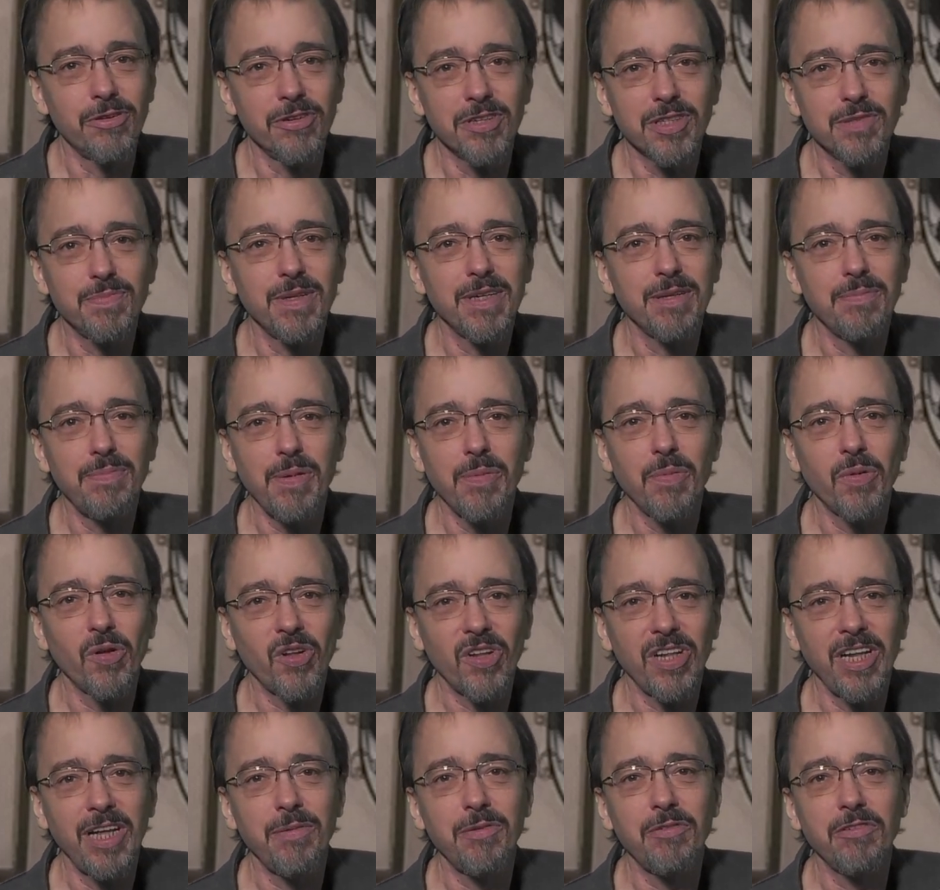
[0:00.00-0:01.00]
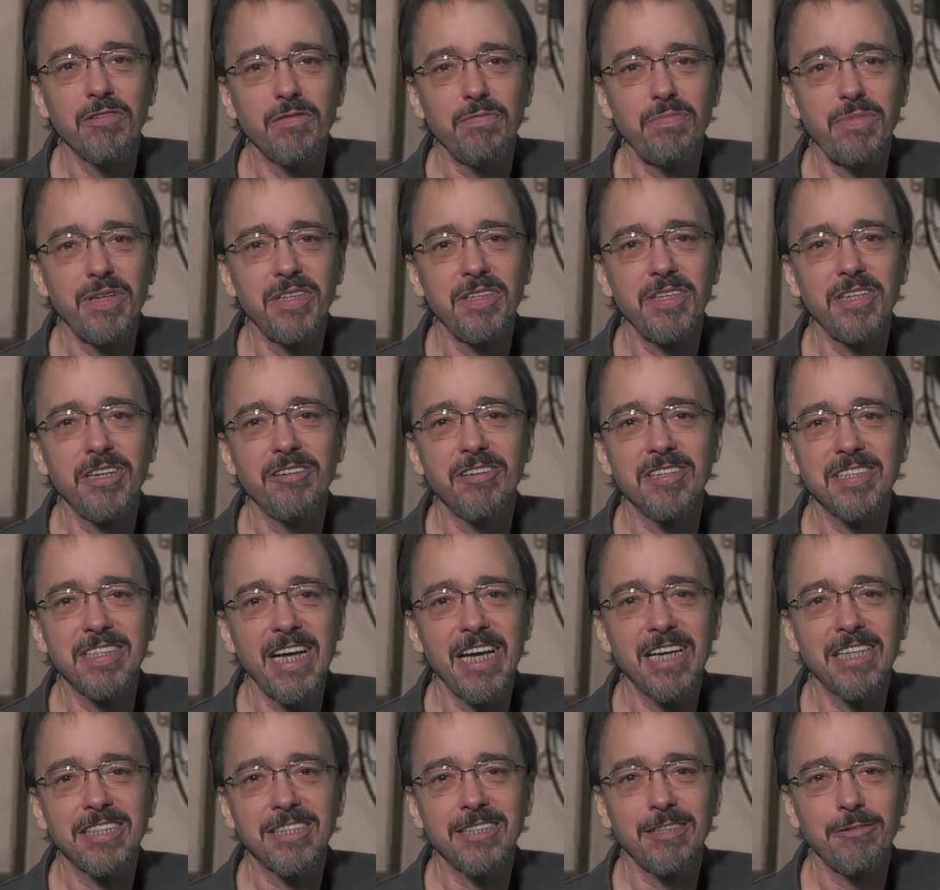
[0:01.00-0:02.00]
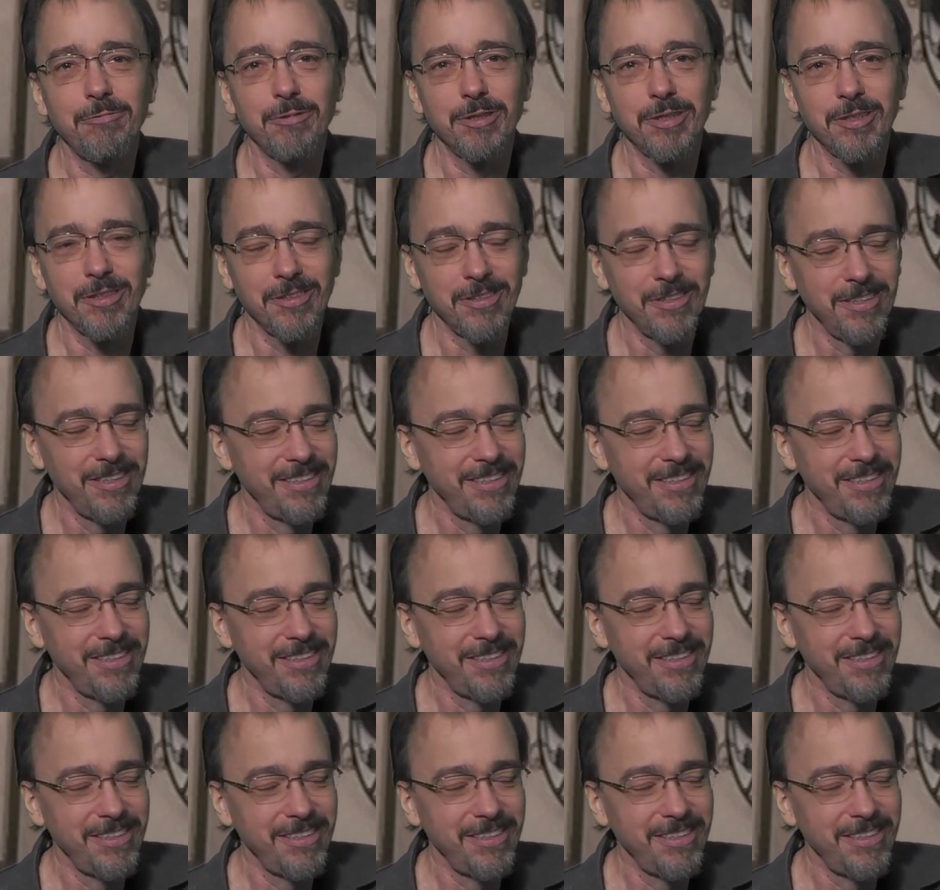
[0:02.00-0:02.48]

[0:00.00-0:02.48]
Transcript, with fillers: as many people claim to have been there as actually were.